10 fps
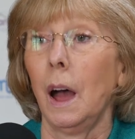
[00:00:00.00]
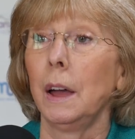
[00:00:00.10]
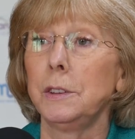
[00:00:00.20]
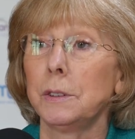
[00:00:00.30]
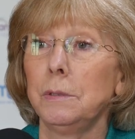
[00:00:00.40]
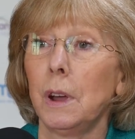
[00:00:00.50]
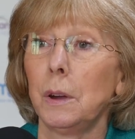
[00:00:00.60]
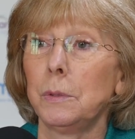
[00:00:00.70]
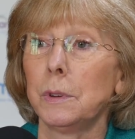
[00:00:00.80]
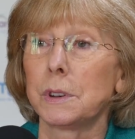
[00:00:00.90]
I do
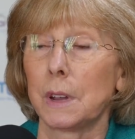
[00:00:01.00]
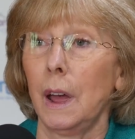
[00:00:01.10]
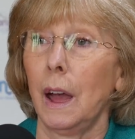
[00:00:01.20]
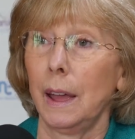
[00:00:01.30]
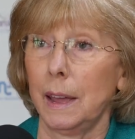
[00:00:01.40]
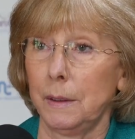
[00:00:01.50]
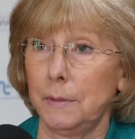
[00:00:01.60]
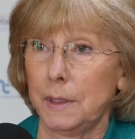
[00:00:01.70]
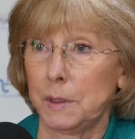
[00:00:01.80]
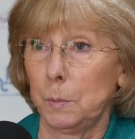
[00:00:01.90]
know that I
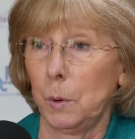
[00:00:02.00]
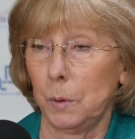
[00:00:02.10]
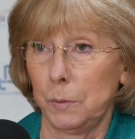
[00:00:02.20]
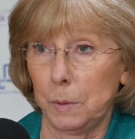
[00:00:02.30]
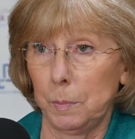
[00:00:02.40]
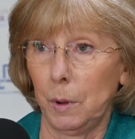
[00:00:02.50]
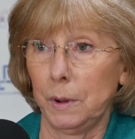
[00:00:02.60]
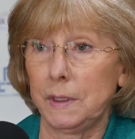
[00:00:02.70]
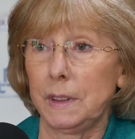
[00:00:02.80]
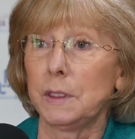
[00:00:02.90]
have their support for the
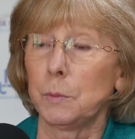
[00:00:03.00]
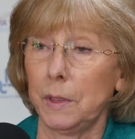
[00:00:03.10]
policies,